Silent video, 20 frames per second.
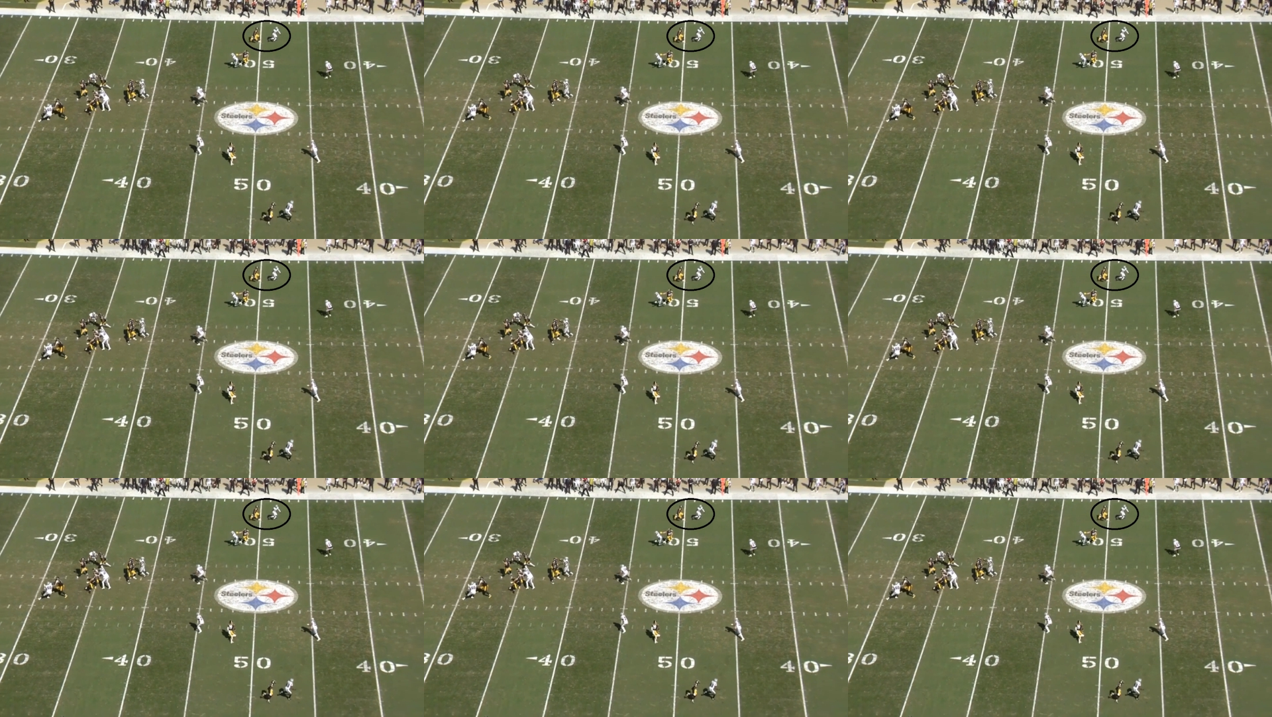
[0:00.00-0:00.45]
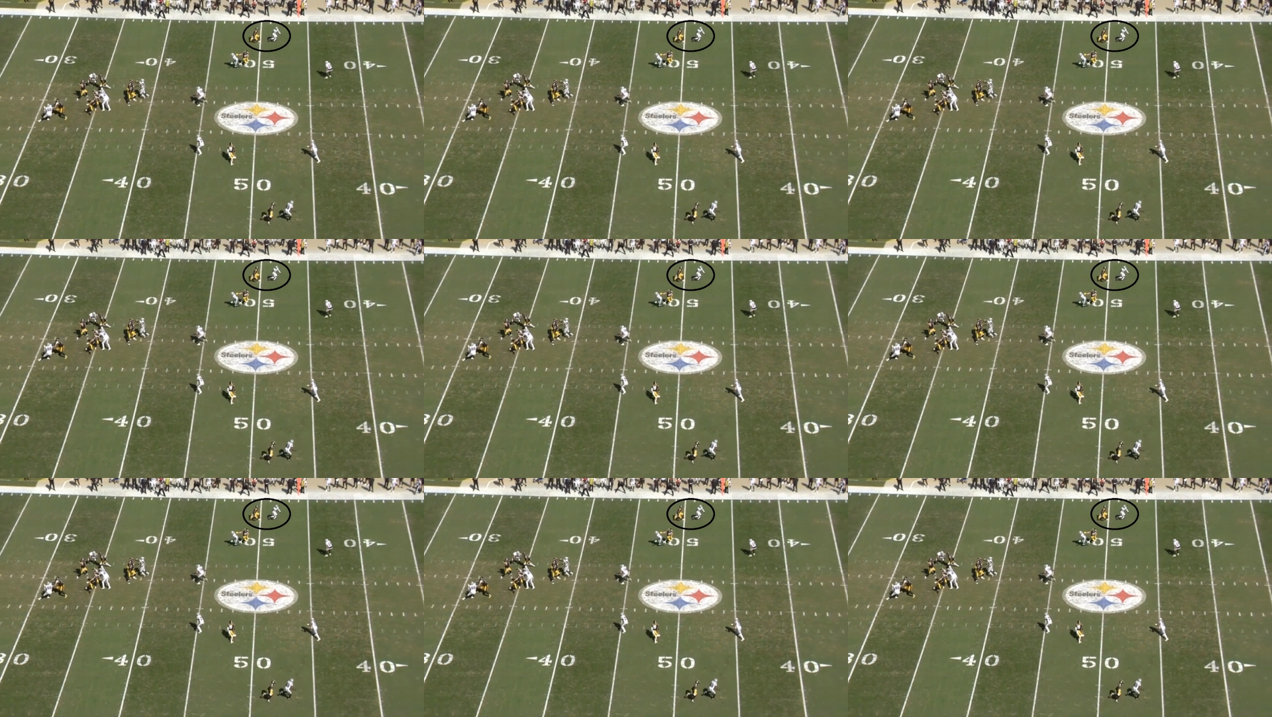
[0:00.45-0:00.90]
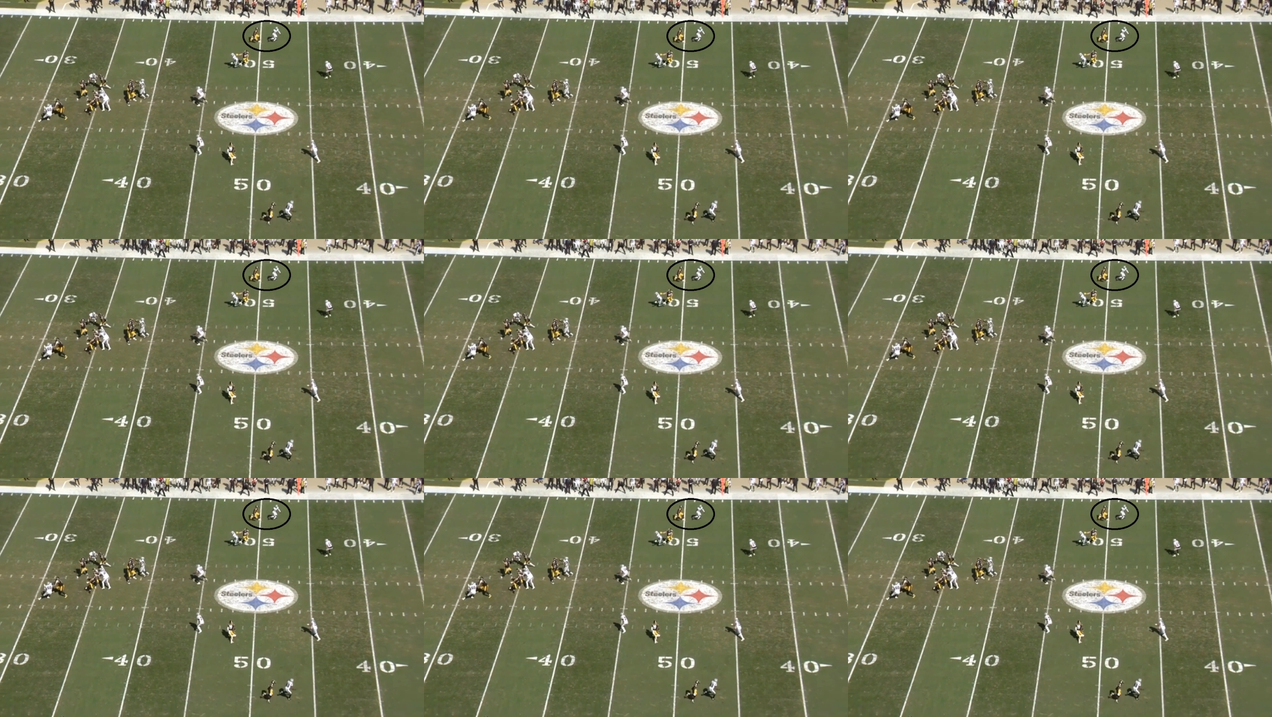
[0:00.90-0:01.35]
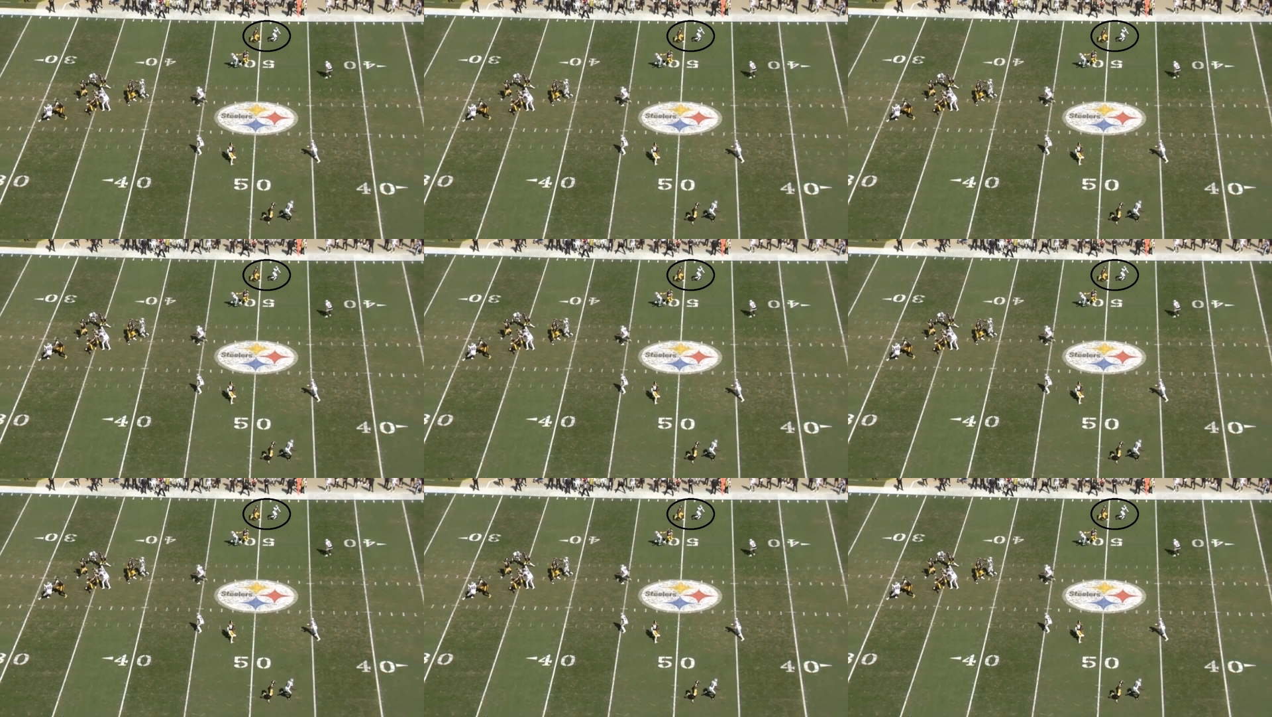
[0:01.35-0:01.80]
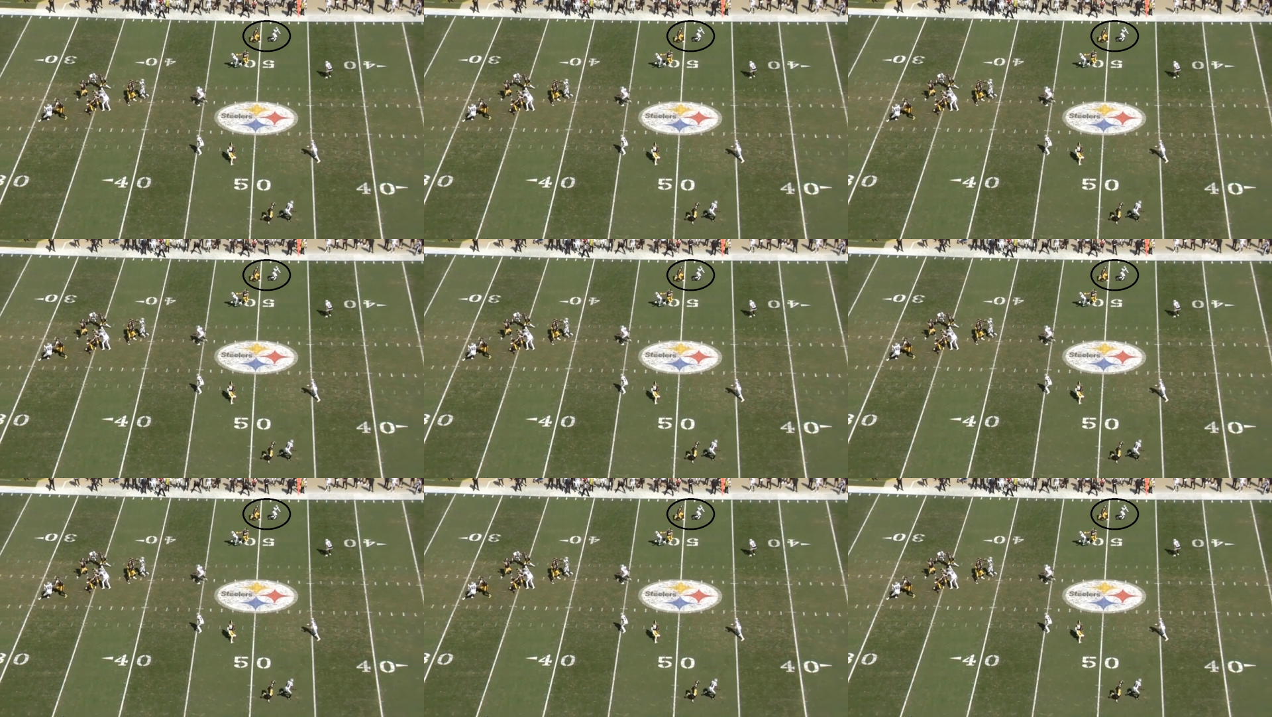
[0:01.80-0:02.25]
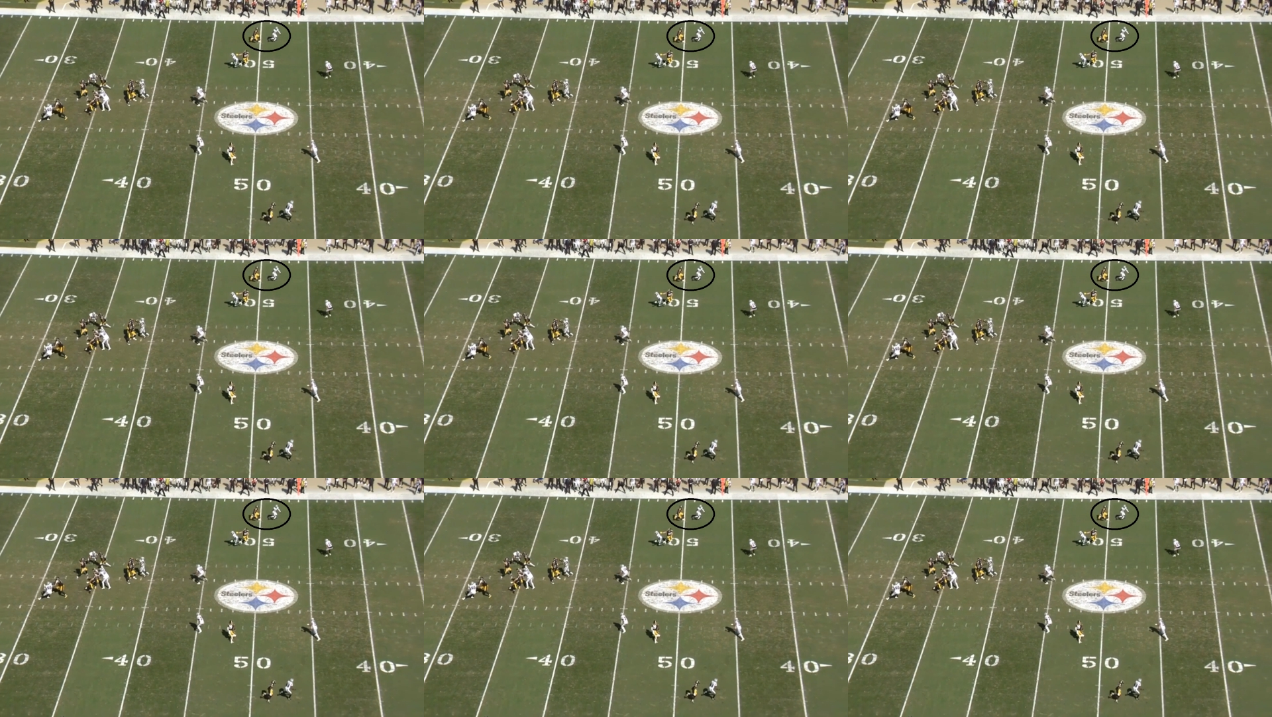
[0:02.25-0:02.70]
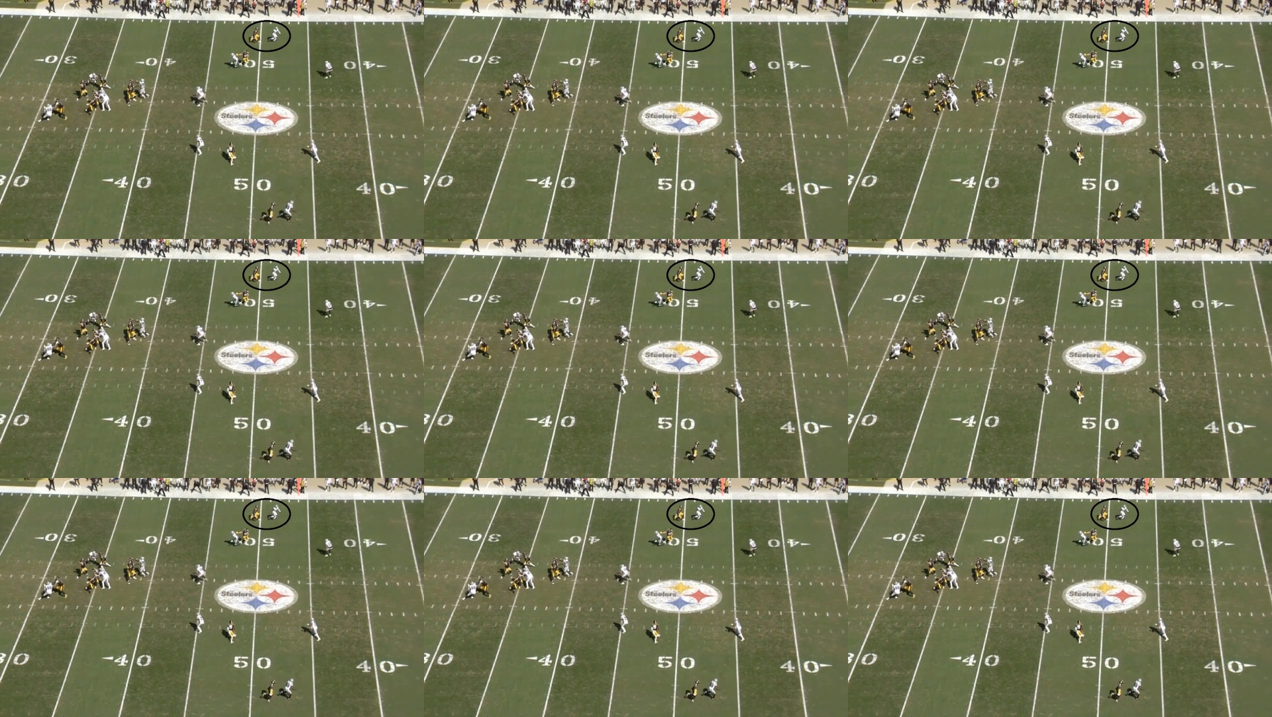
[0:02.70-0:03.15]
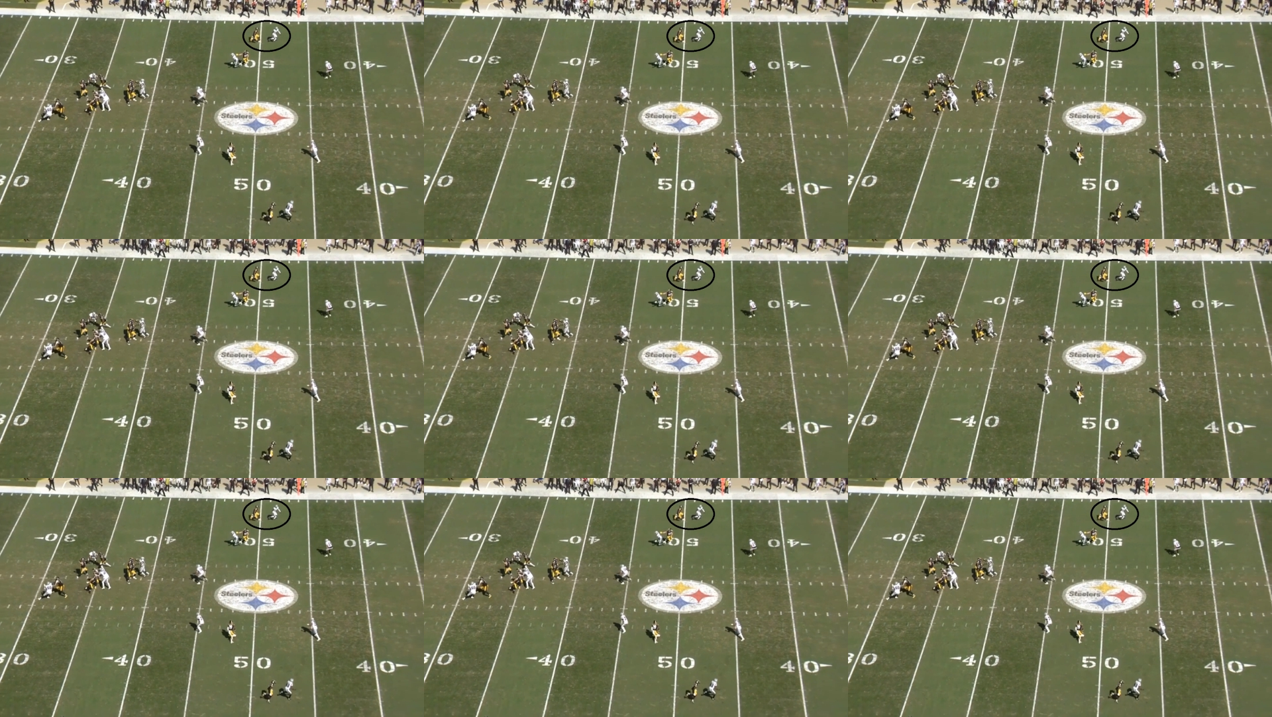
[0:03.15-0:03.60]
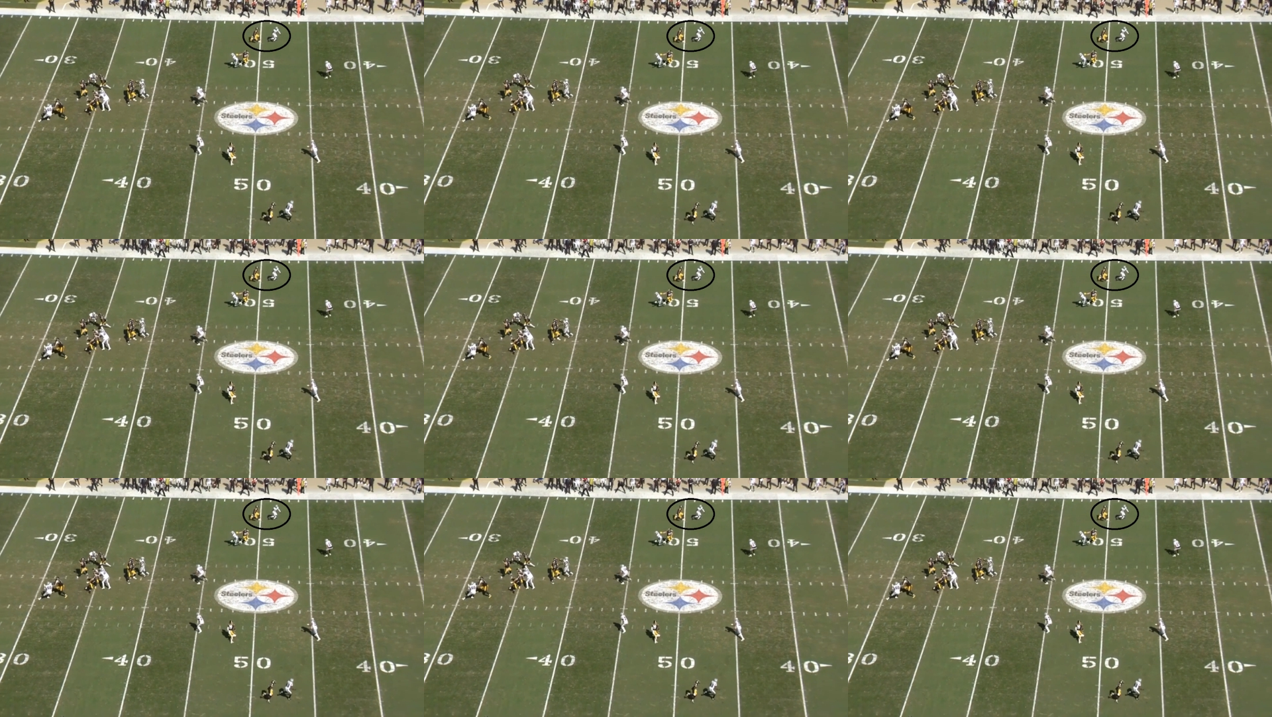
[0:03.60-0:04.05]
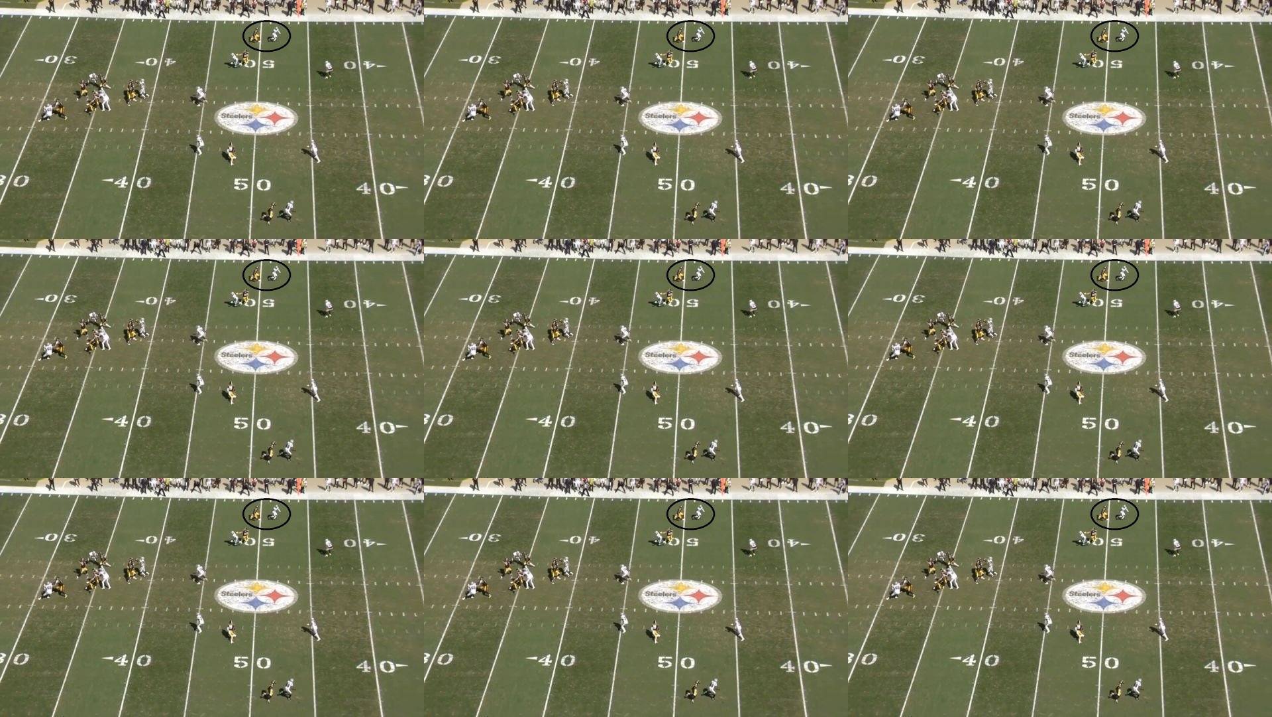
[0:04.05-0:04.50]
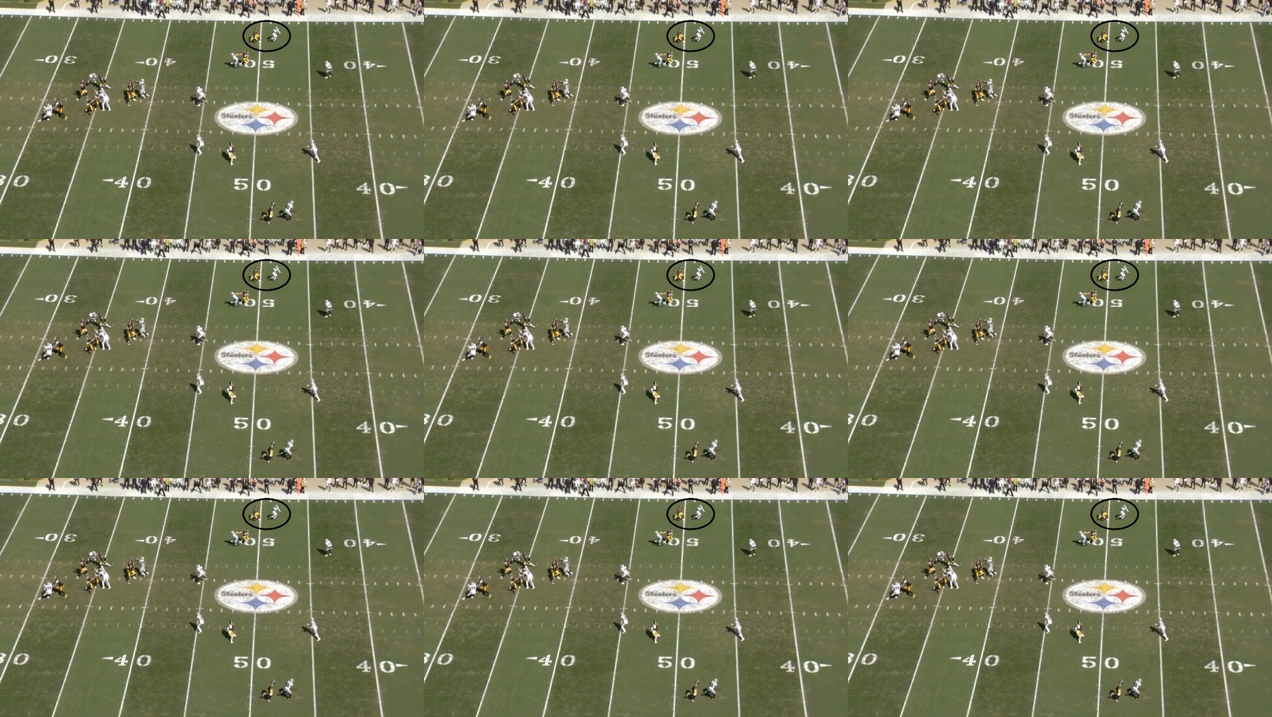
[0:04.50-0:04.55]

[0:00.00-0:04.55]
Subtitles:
(no speaker visible)